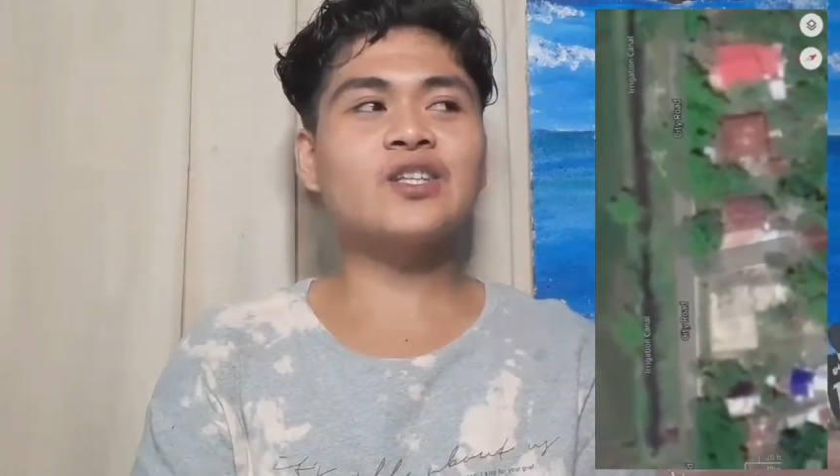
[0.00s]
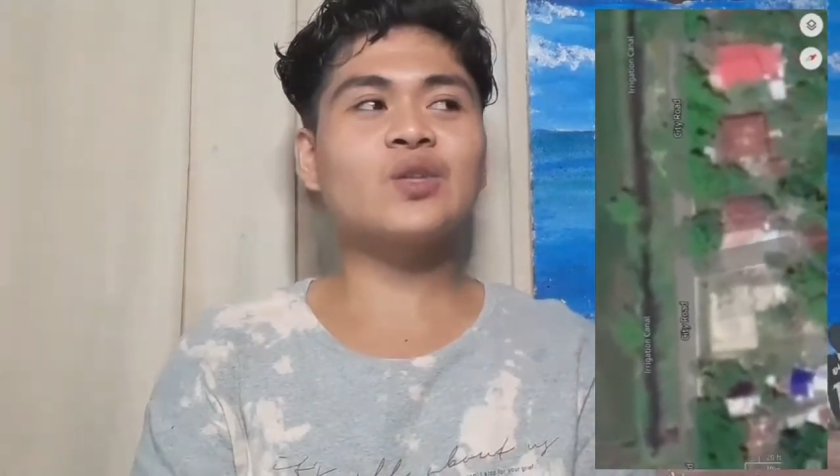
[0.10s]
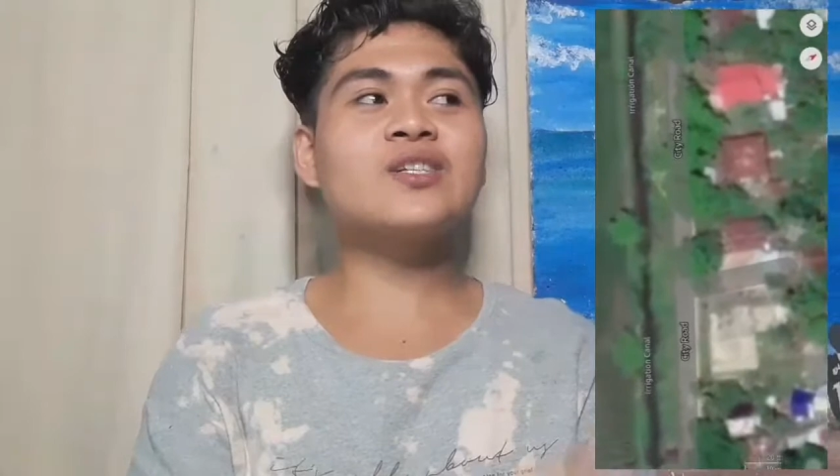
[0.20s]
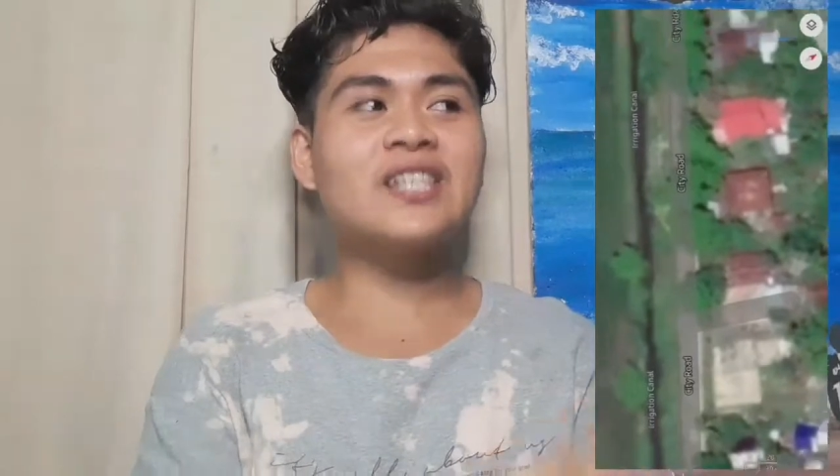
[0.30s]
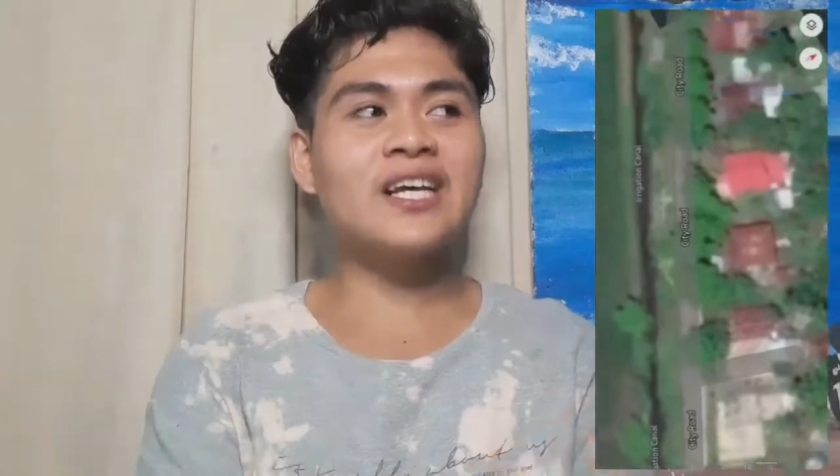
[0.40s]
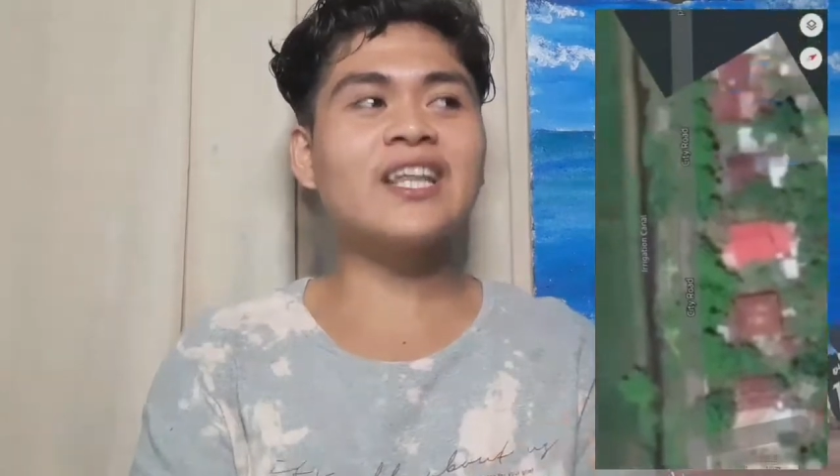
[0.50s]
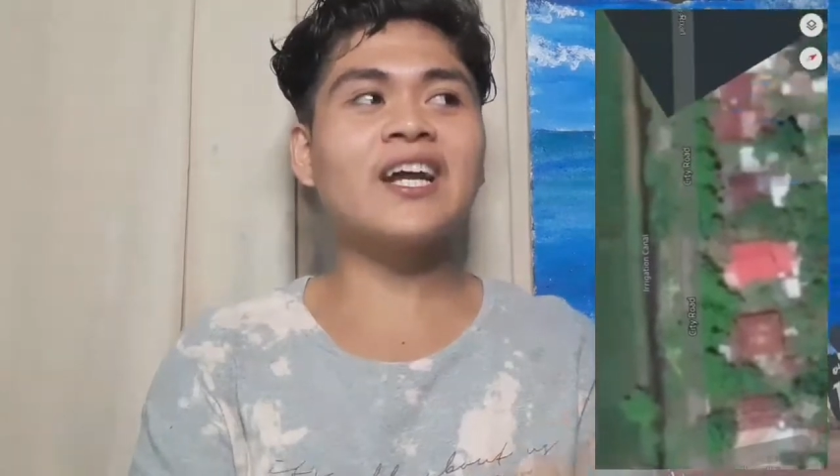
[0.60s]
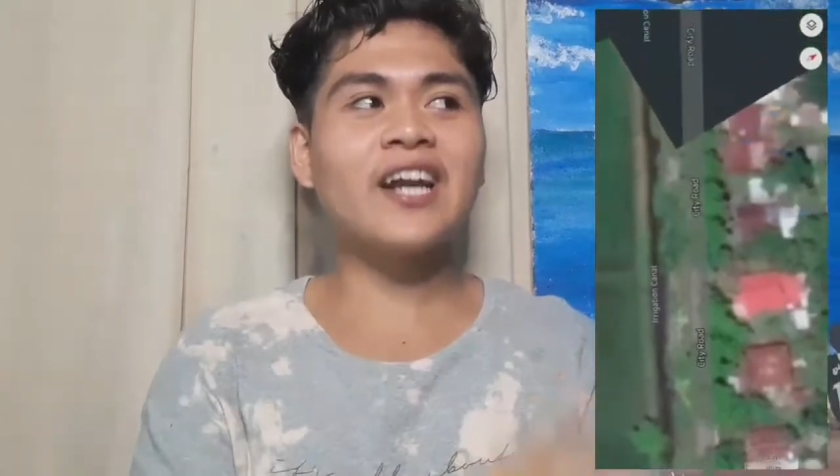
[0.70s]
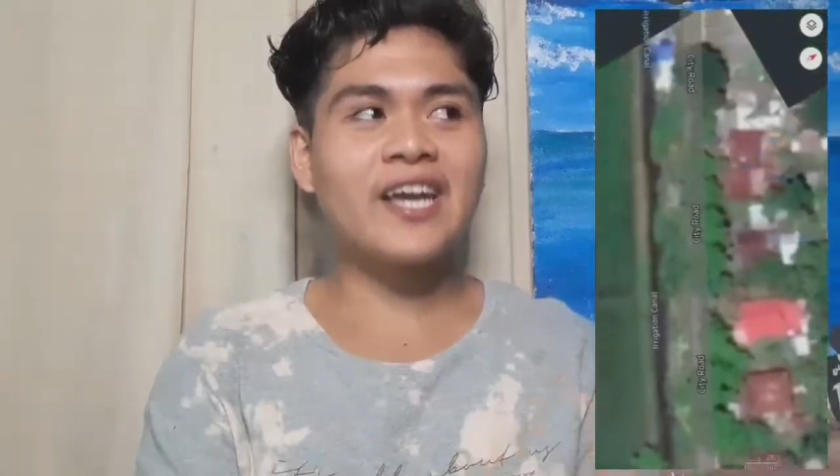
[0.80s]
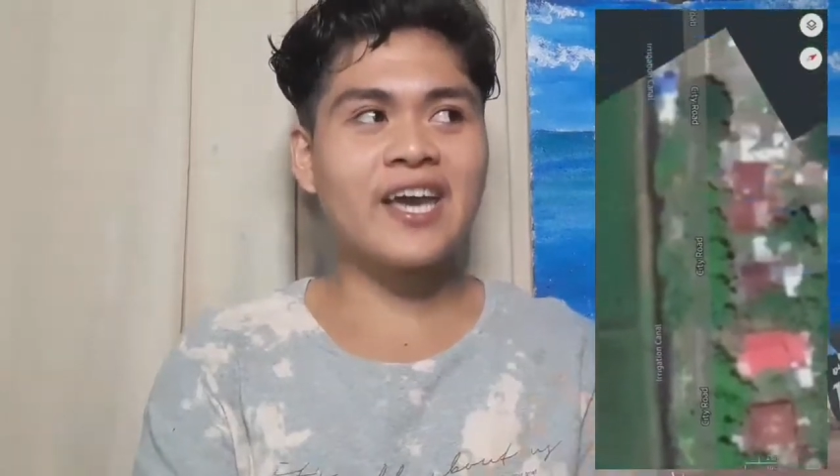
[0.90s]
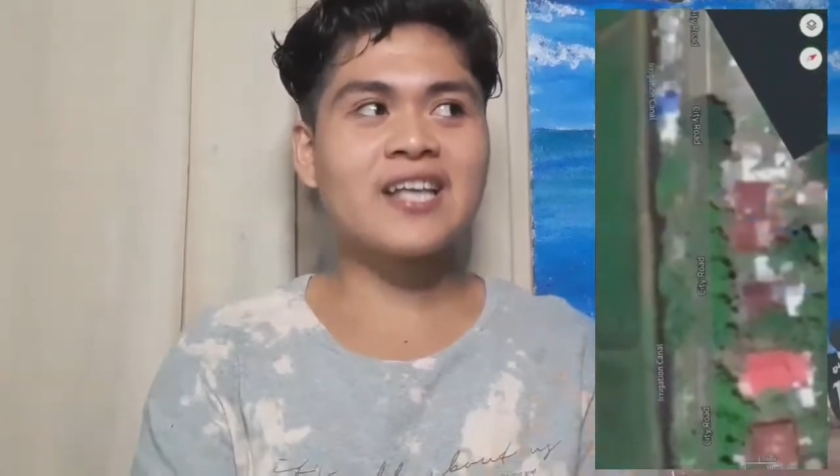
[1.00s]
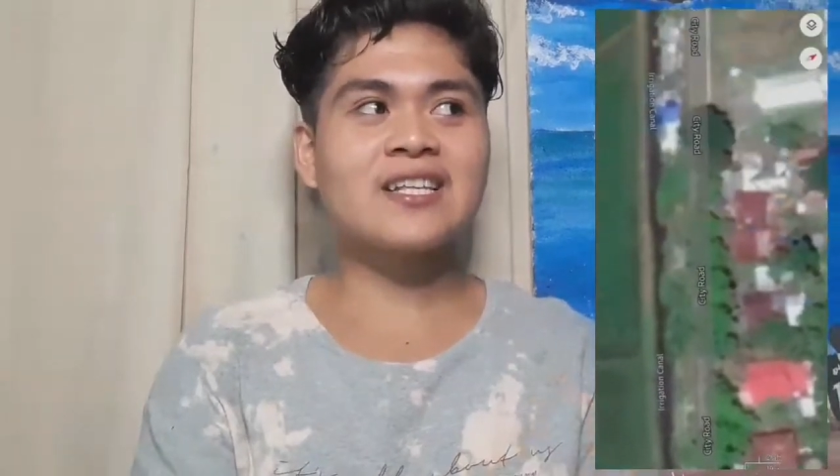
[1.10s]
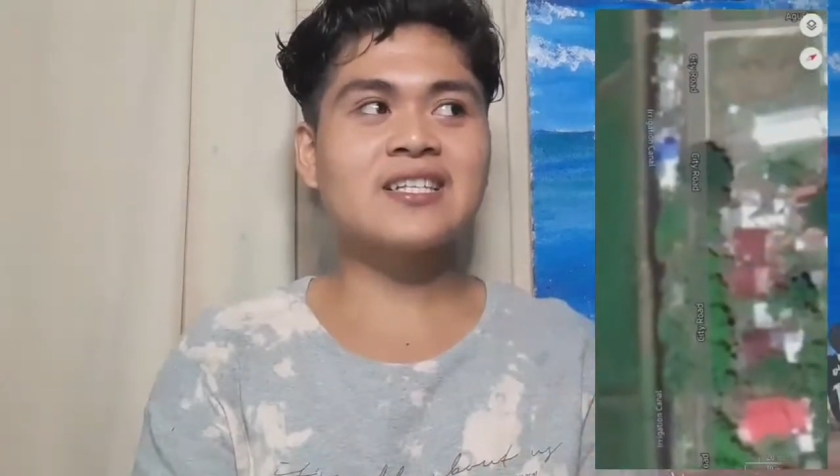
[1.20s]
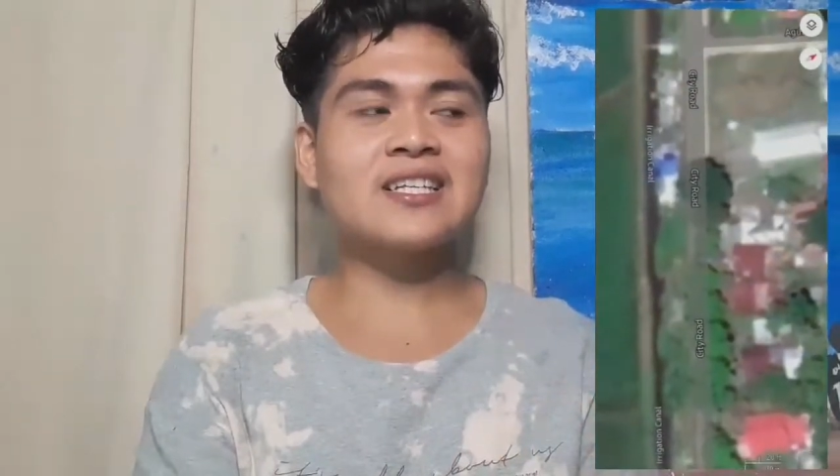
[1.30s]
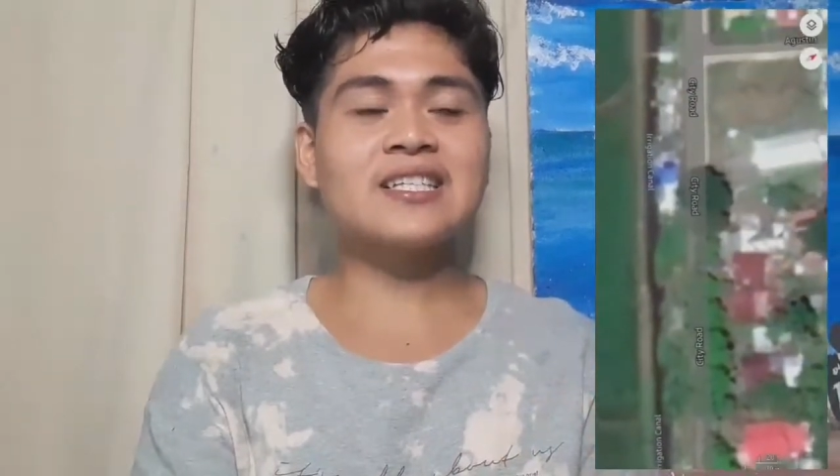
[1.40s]
to see the Reyes
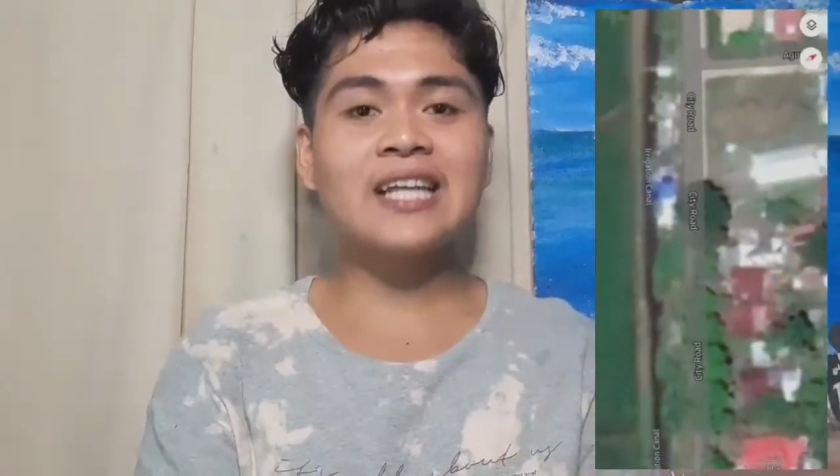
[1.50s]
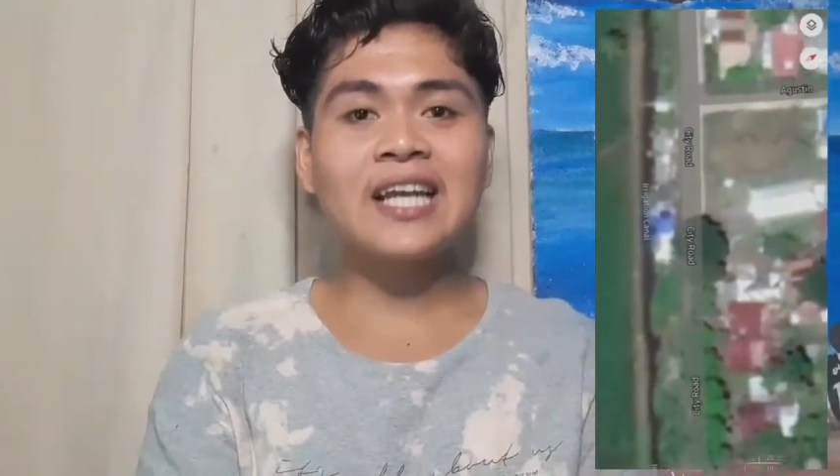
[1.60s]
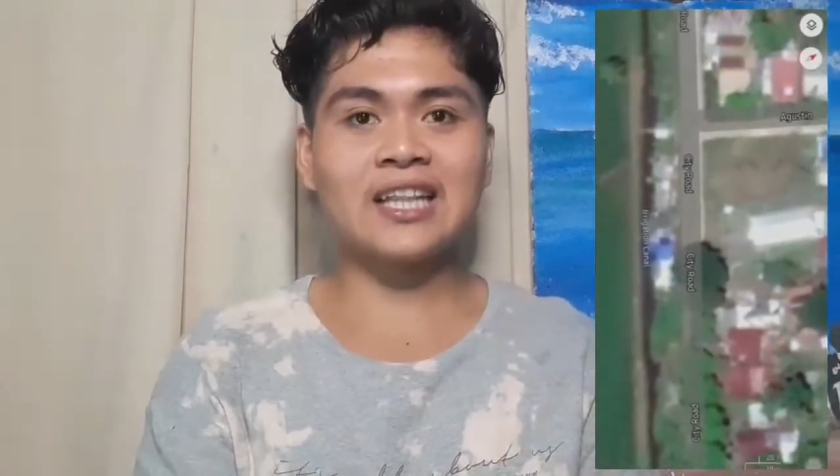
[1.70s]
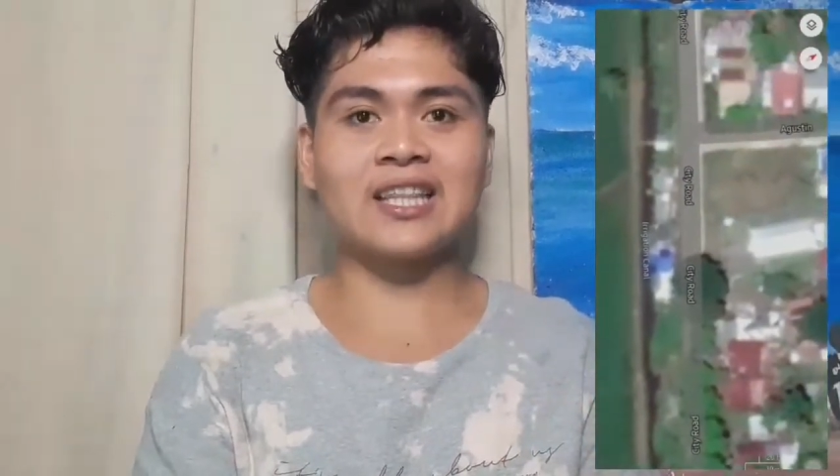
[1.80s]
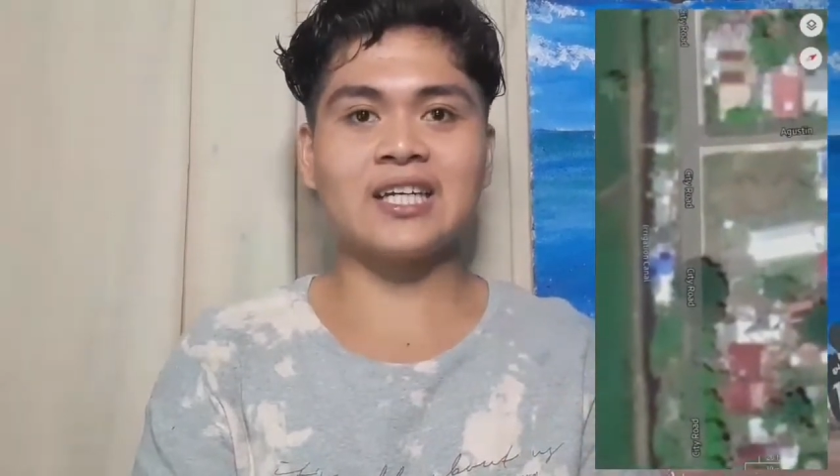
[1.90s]
Street,